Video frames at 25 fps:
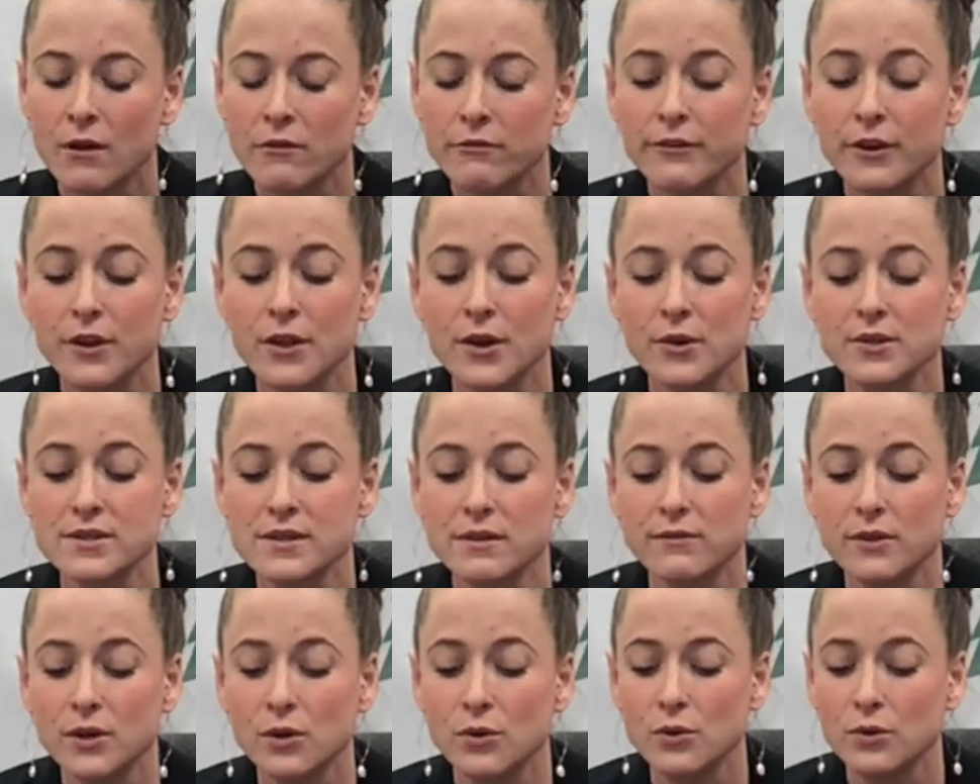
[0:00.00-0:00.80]
For those
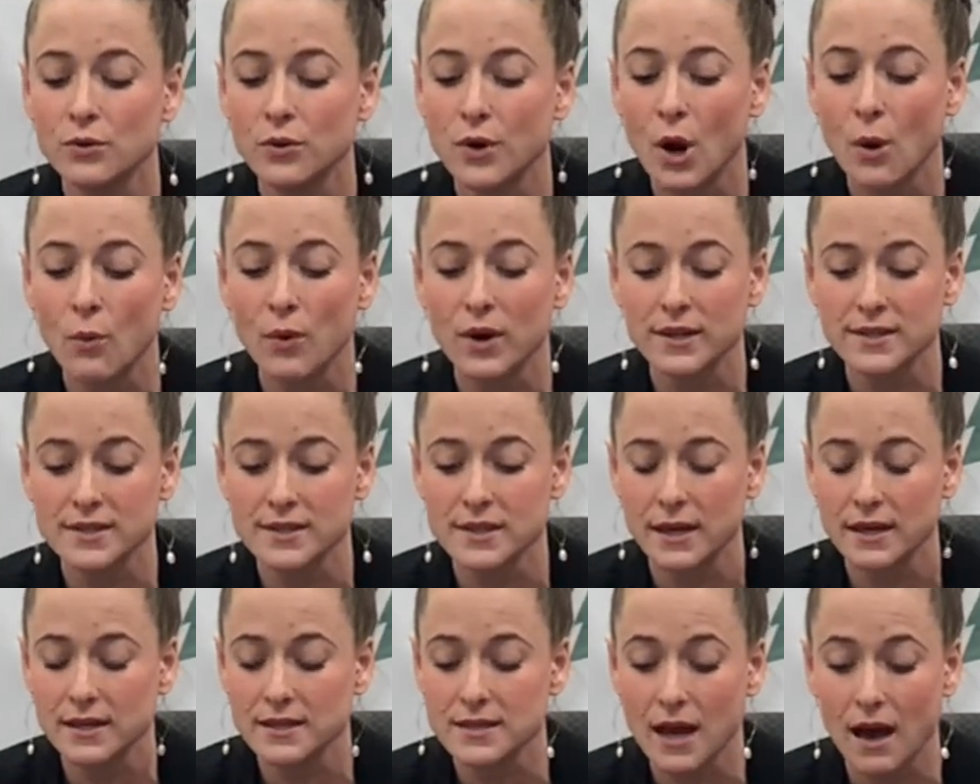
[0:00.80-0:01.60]
of you who know what it's
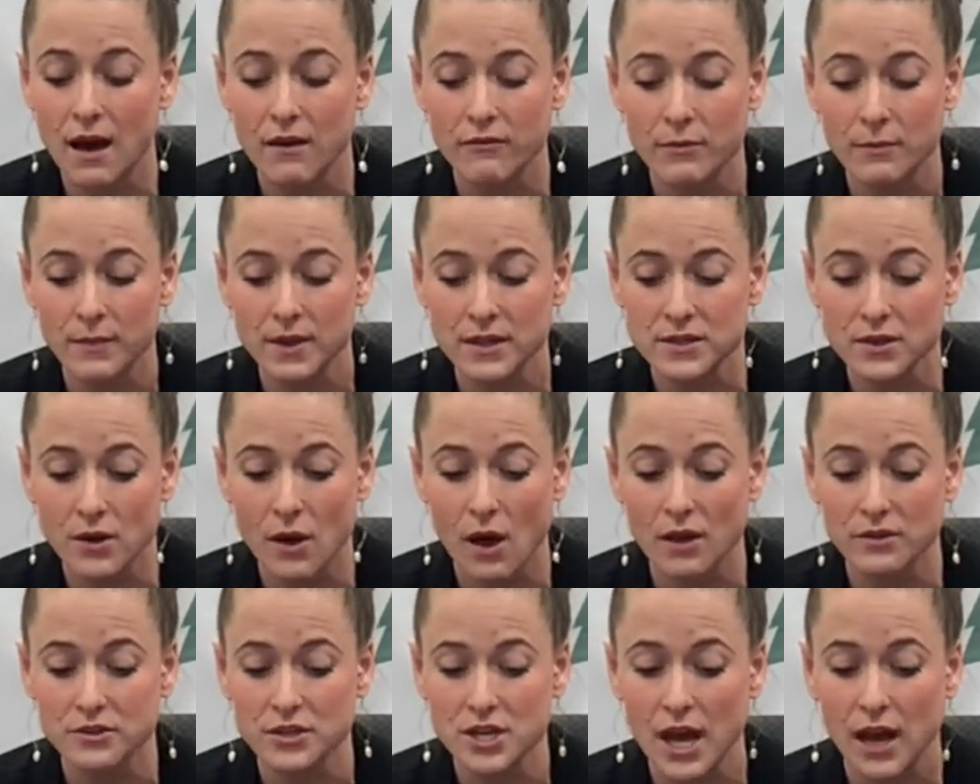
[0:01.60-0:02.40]
like to have a mental
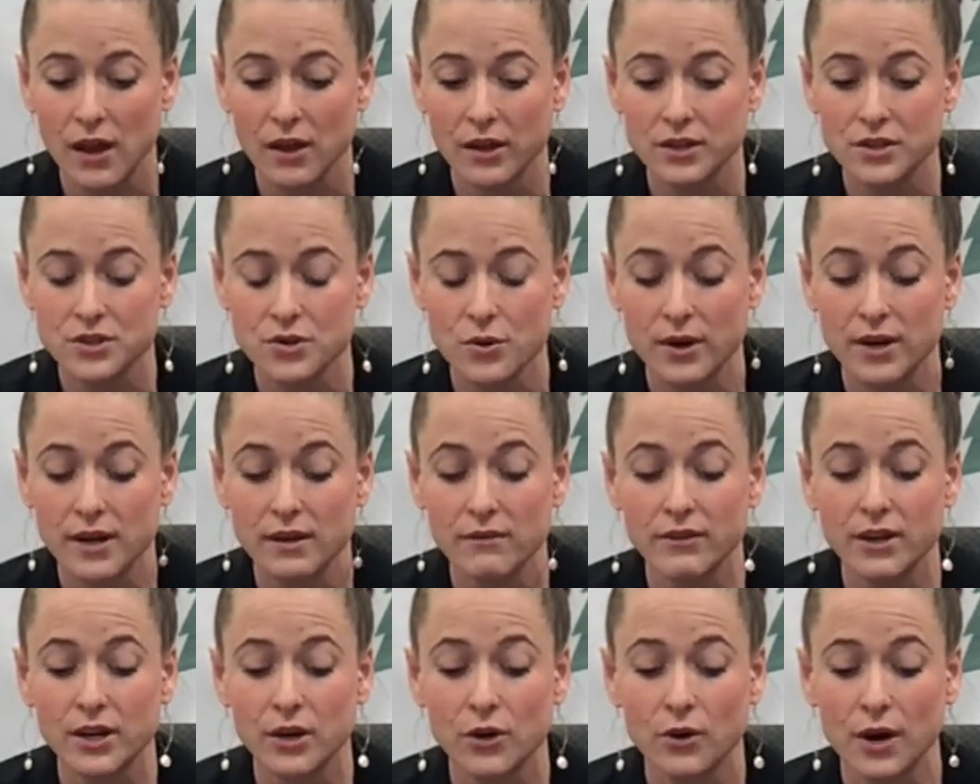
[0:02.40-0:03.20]
health challenge or
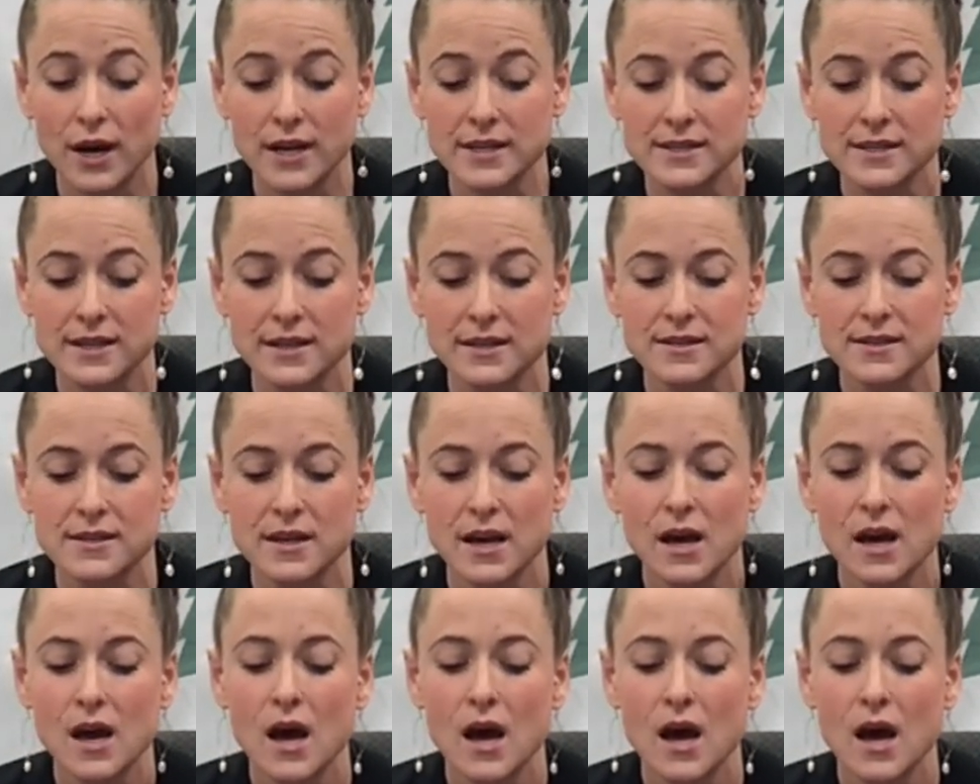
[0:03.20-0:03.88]
even a crisis,